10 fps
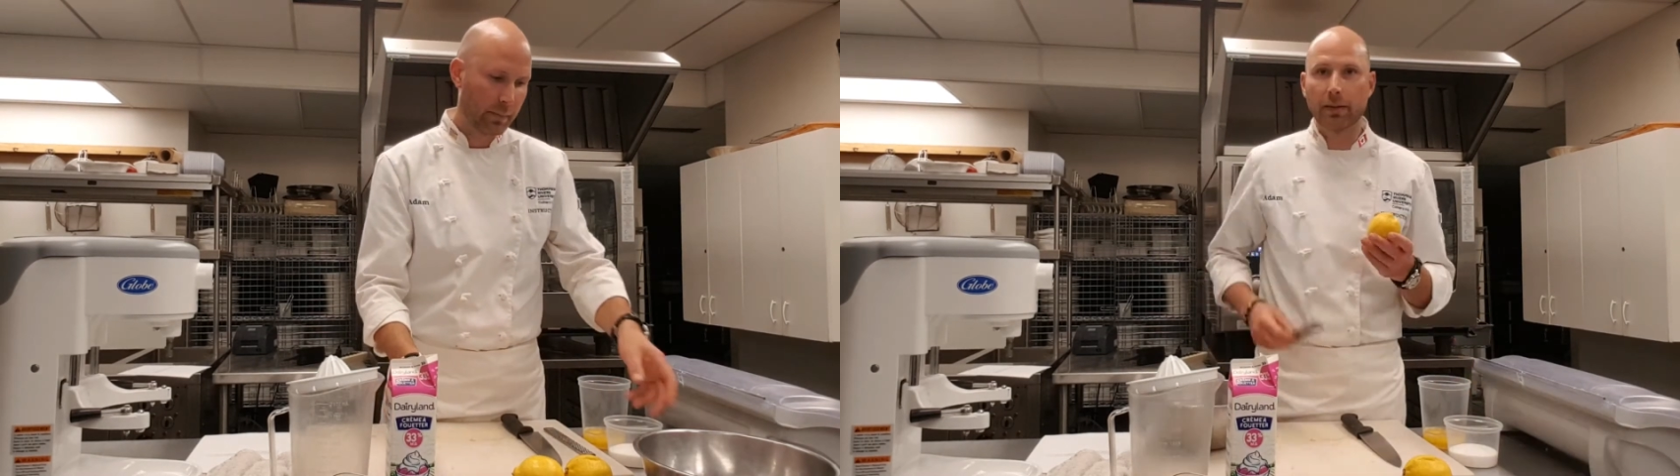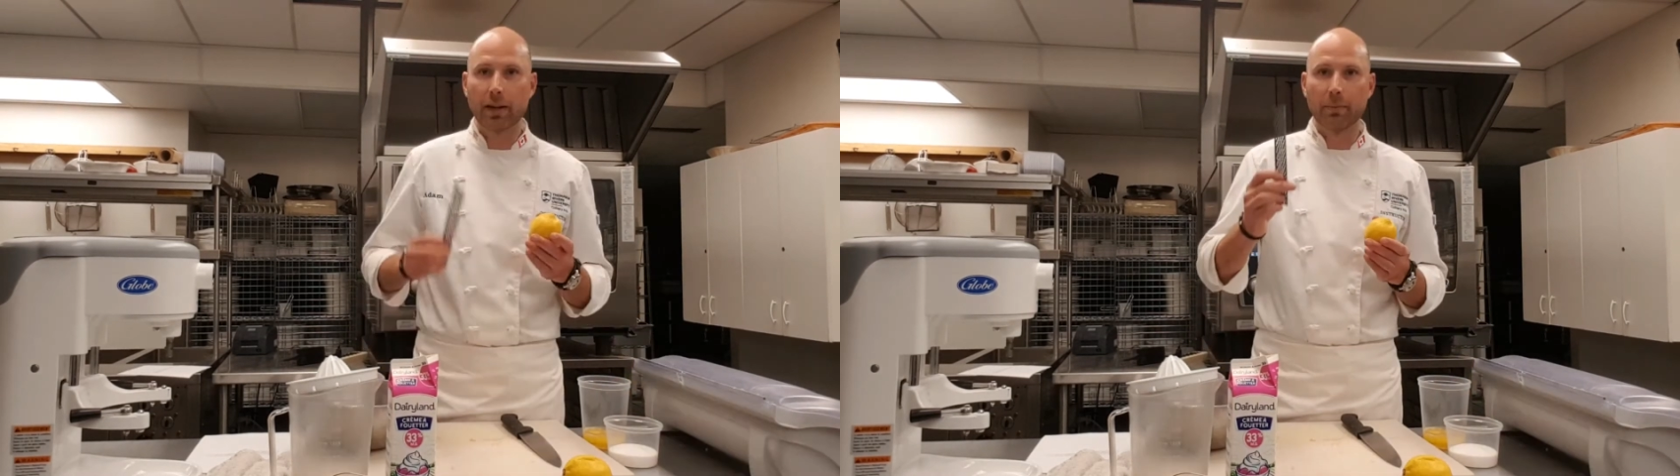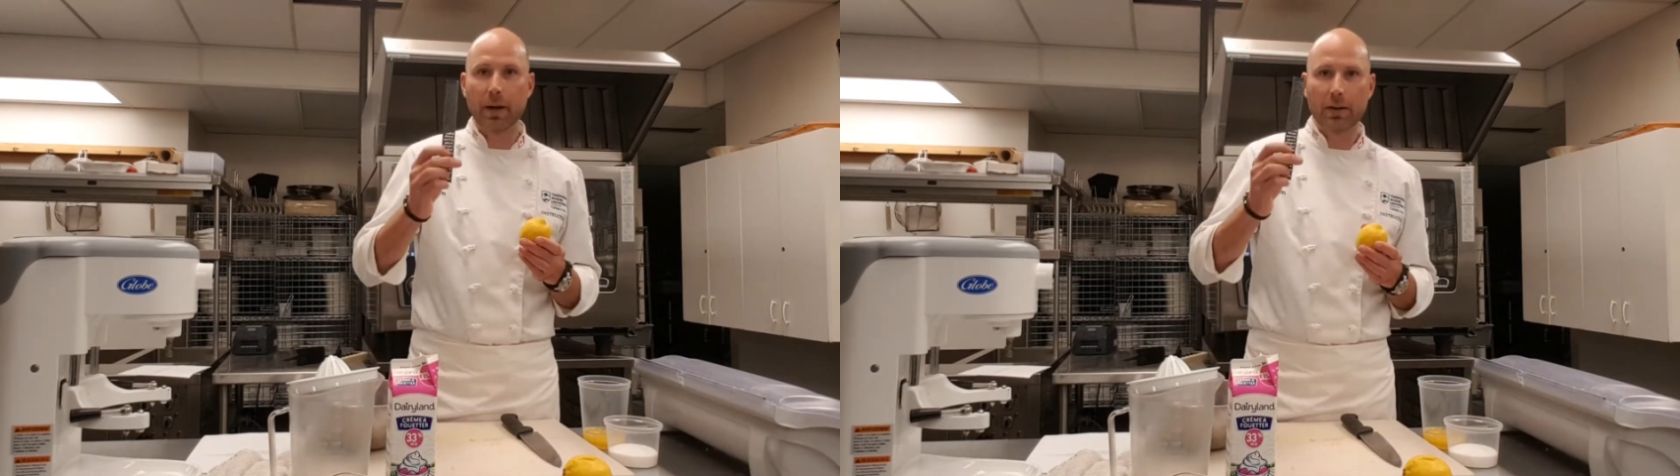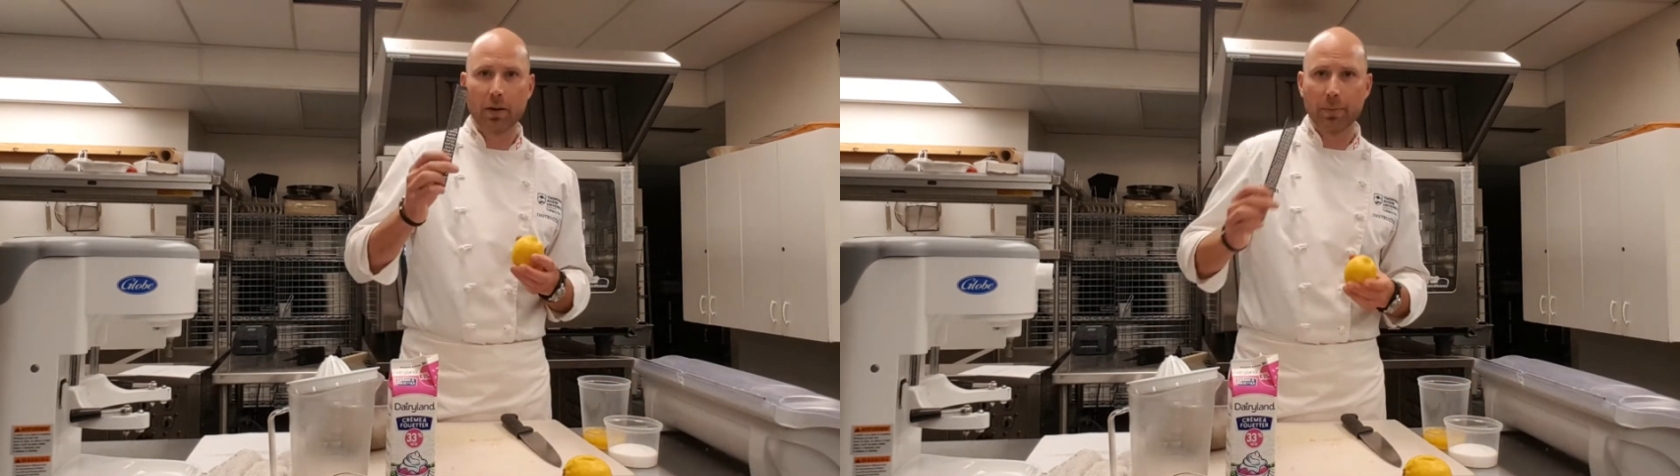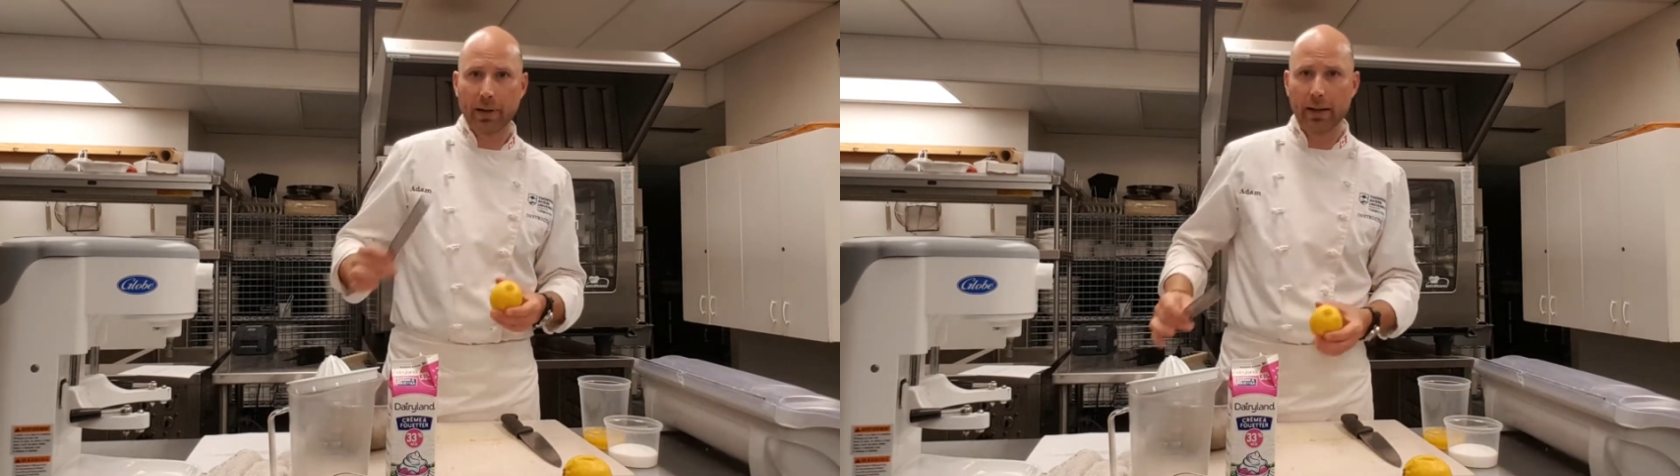I've got a
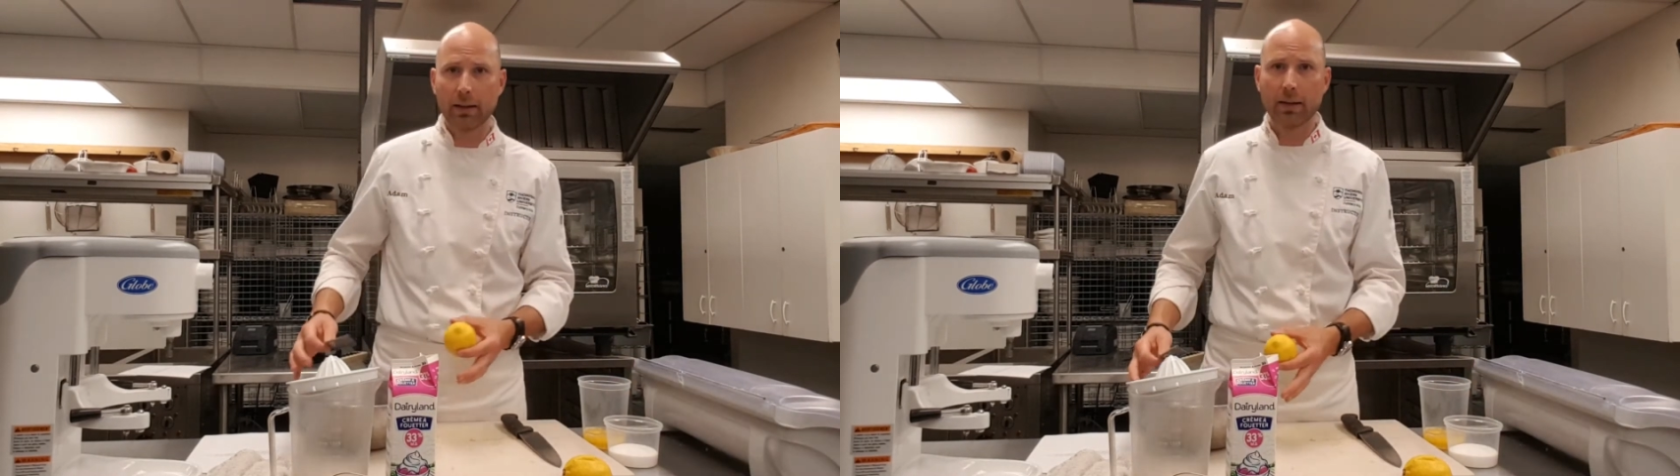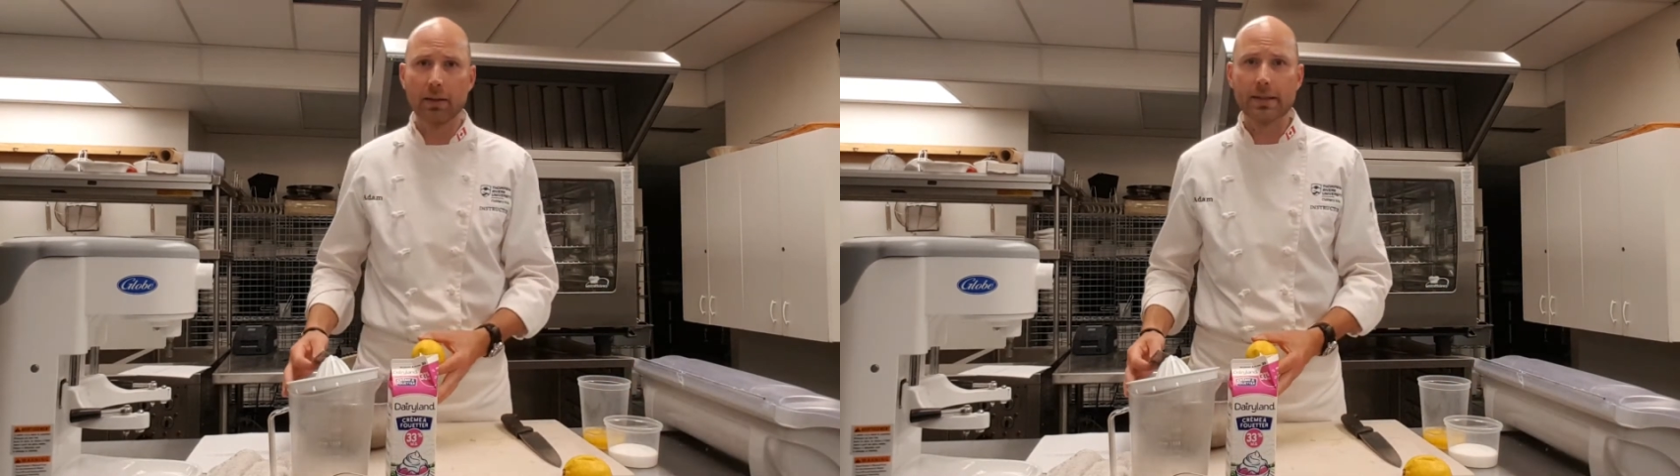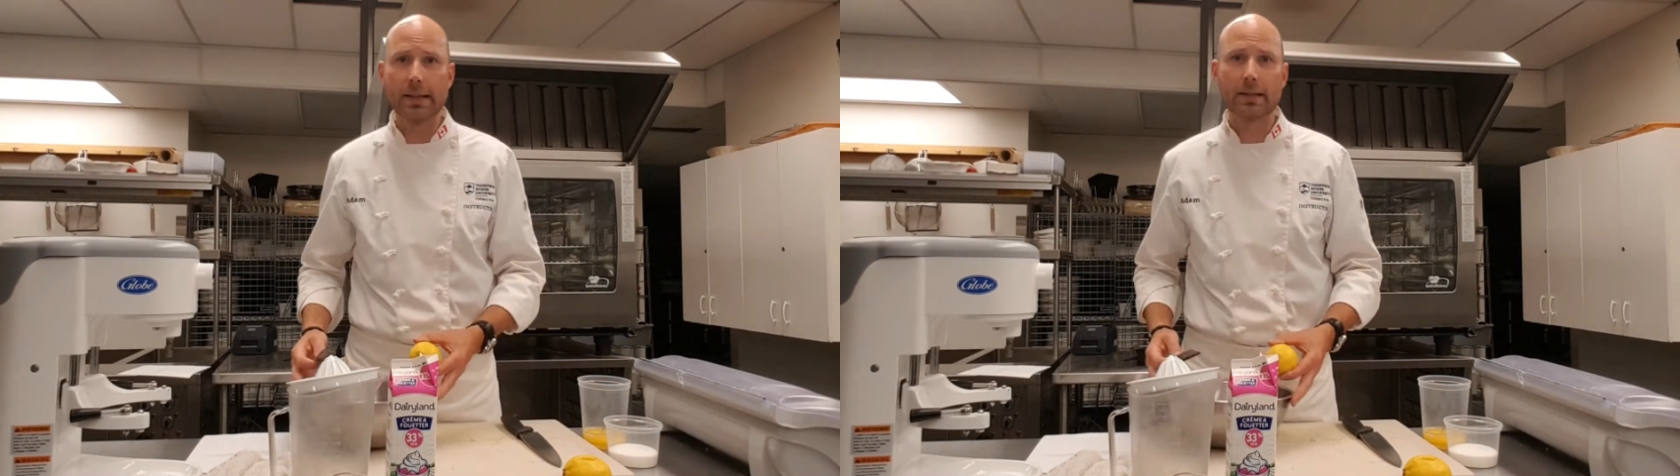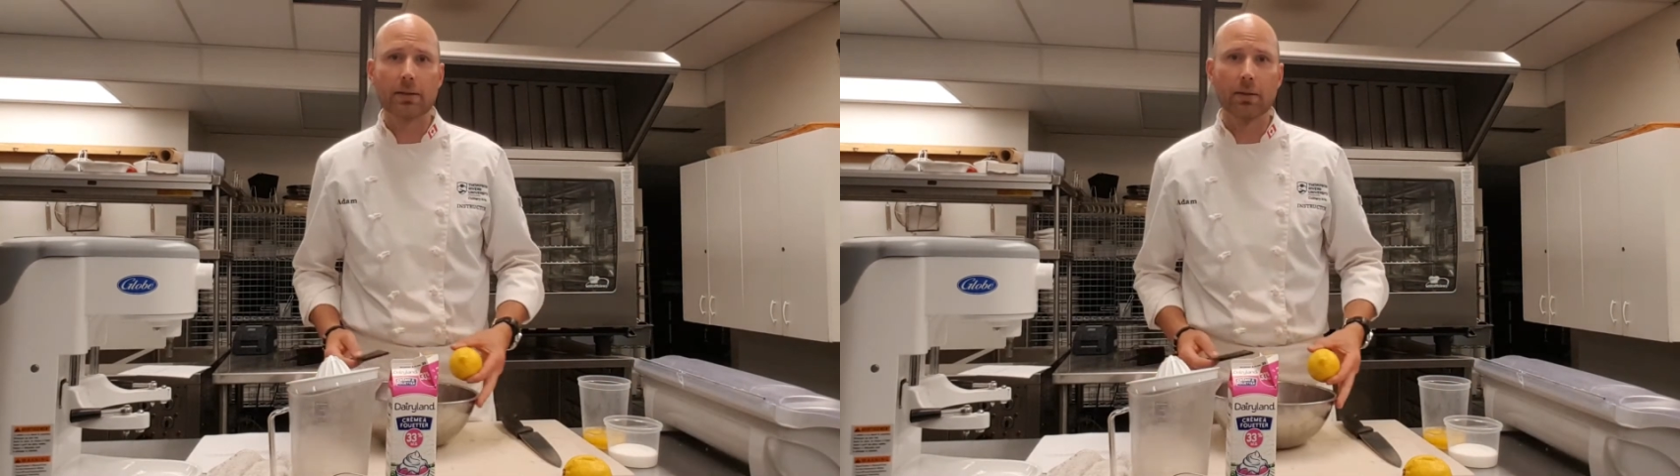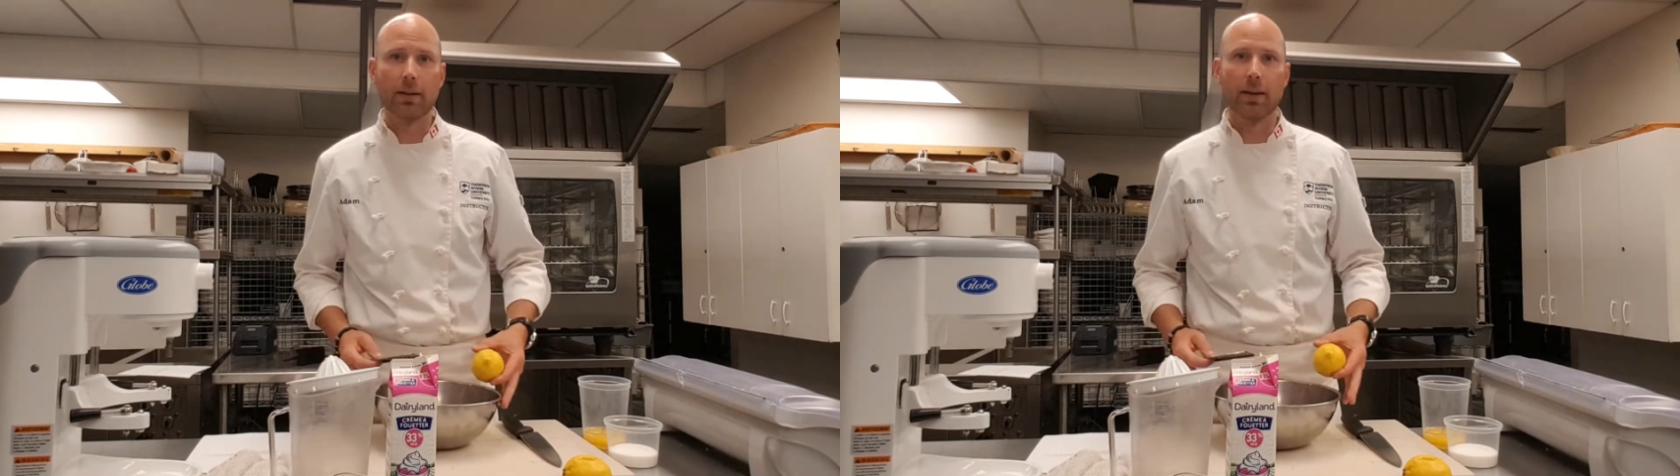microplane, you can use this
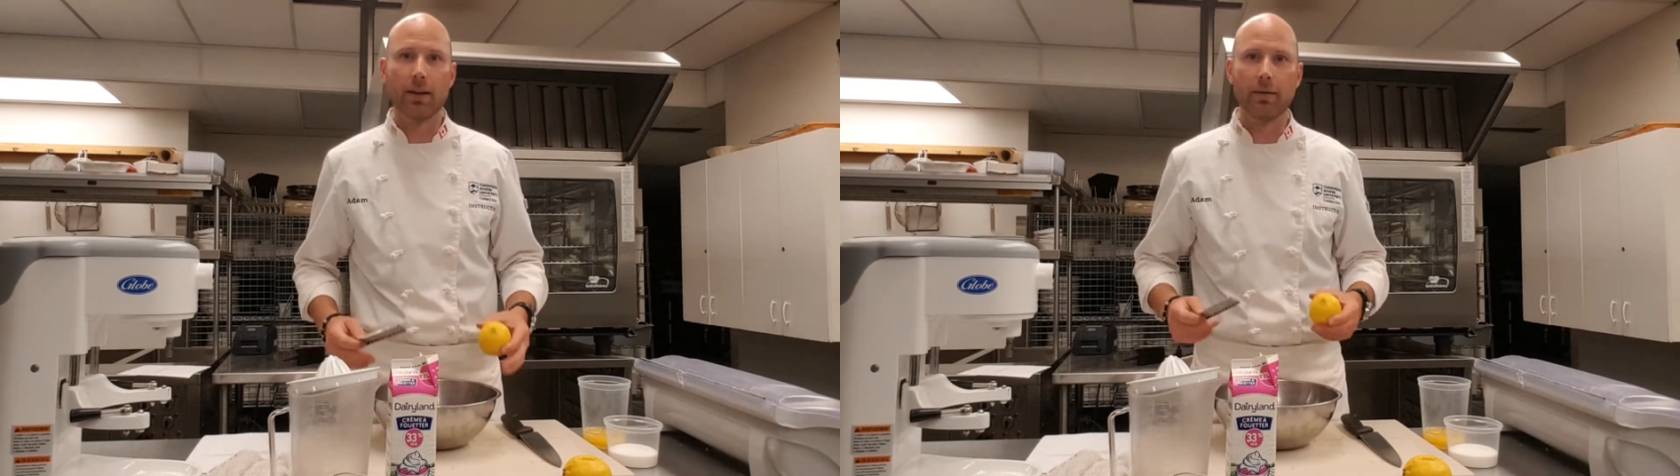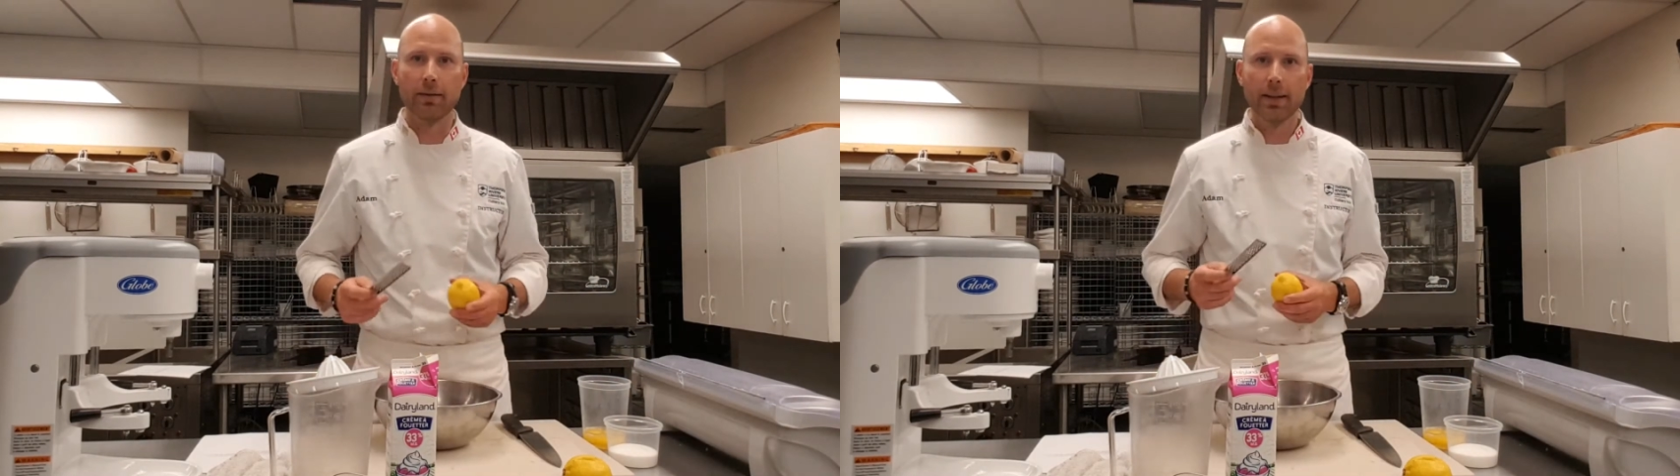or the